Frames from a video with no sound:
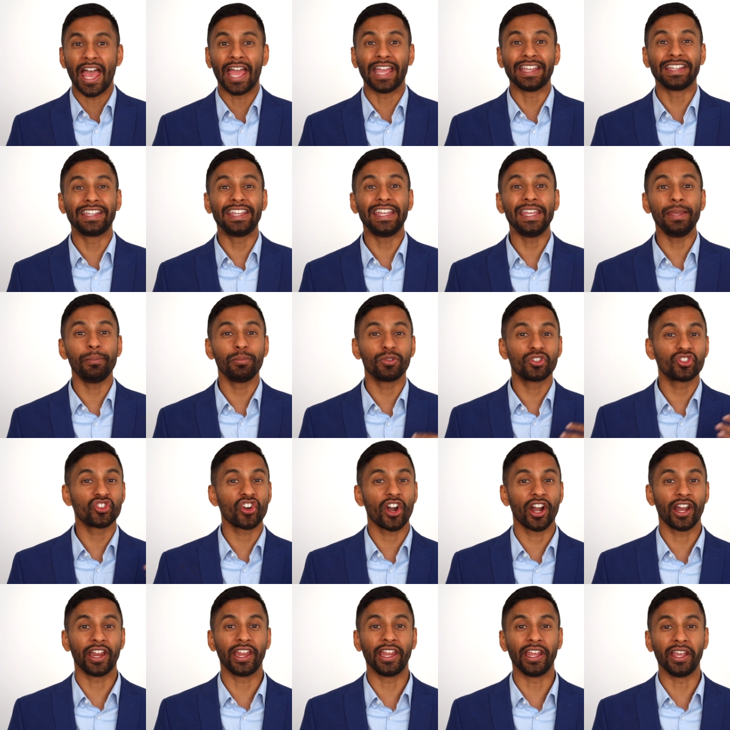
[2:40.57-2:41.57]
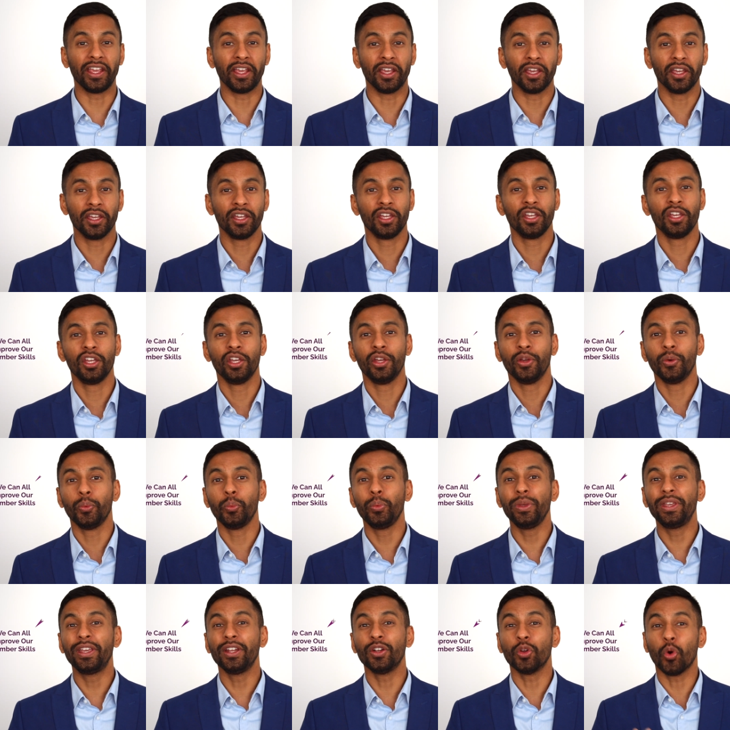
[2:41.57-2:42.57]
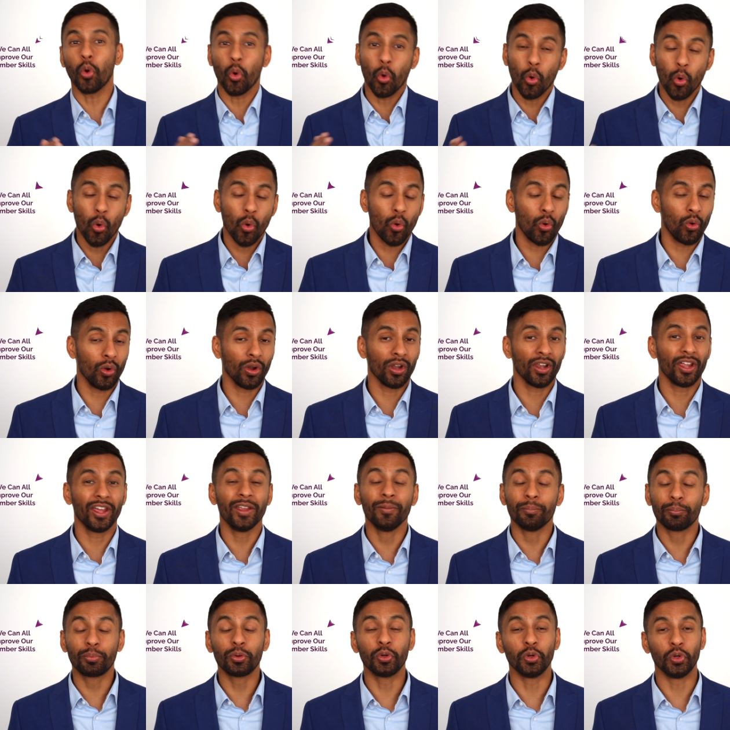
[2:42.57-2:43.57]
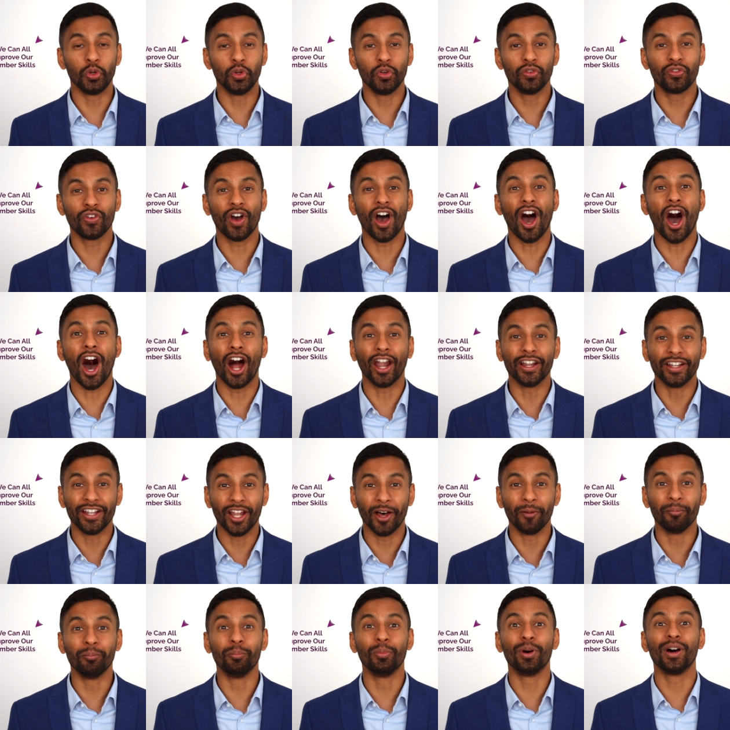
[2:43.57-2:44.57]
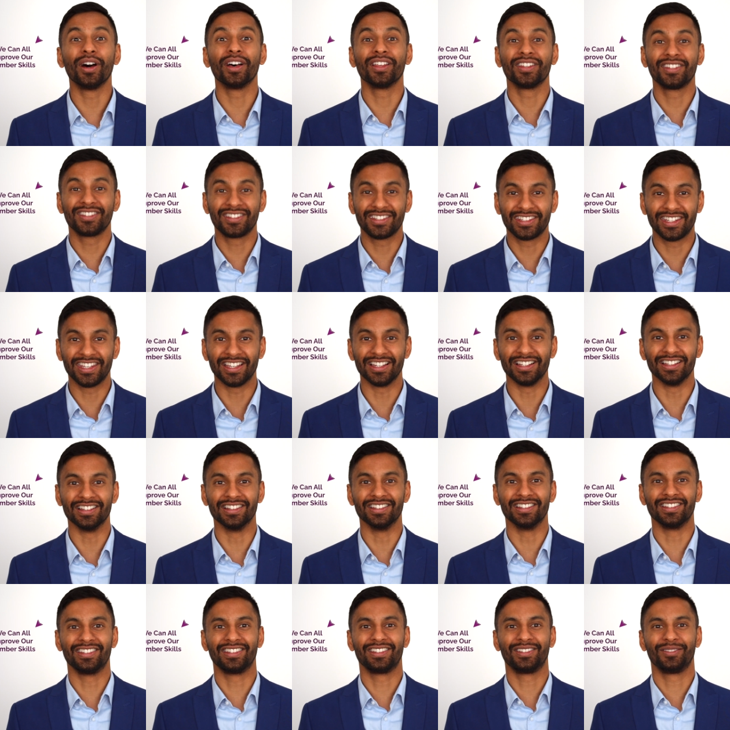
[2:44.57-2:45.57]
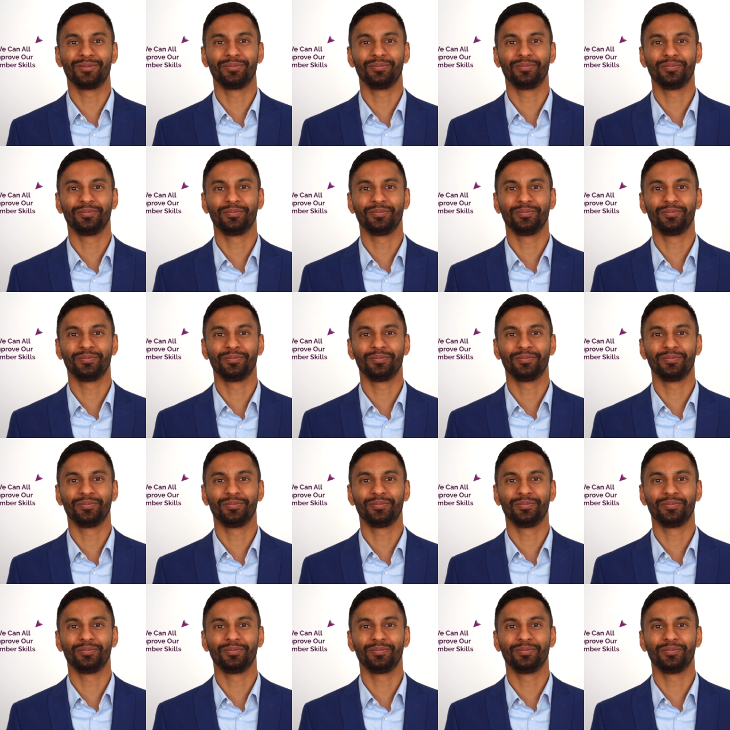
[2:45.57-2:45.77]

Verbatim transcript: and keep trying we can all improve our number skills.